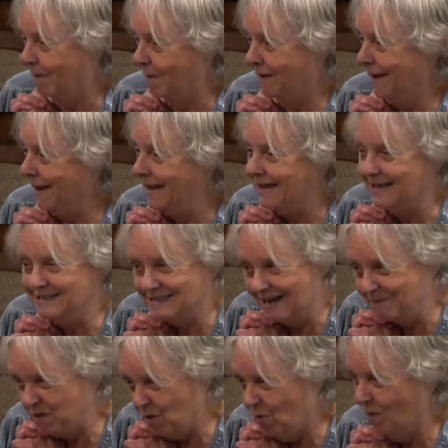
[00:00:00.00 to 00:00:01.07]
Park
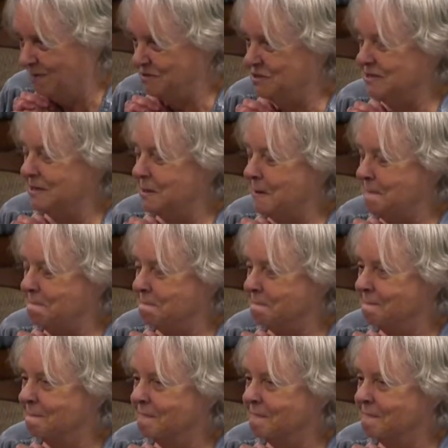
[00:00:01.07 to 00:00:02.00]
anytime you want to,